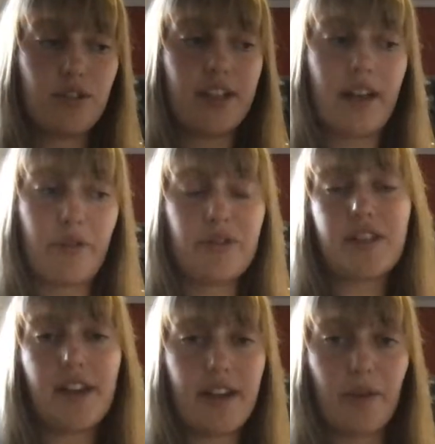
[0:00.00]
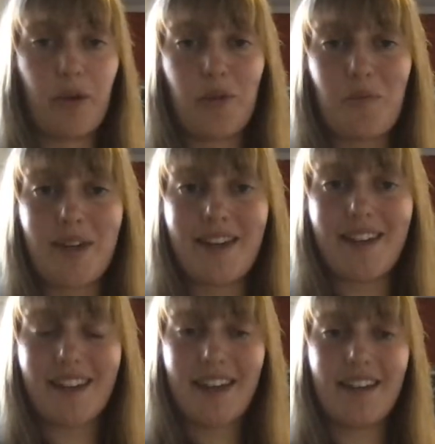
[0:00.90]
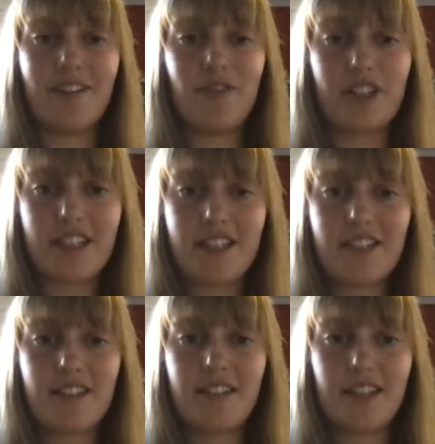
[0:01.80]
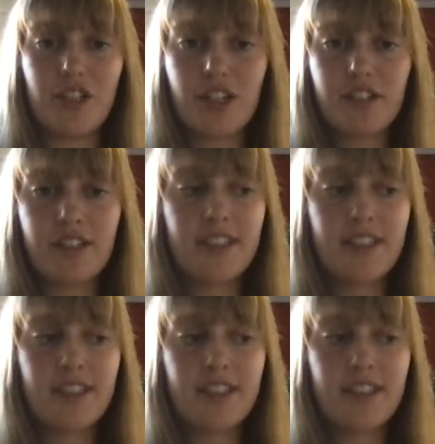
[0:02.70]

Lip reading: announce that it will be again released this year.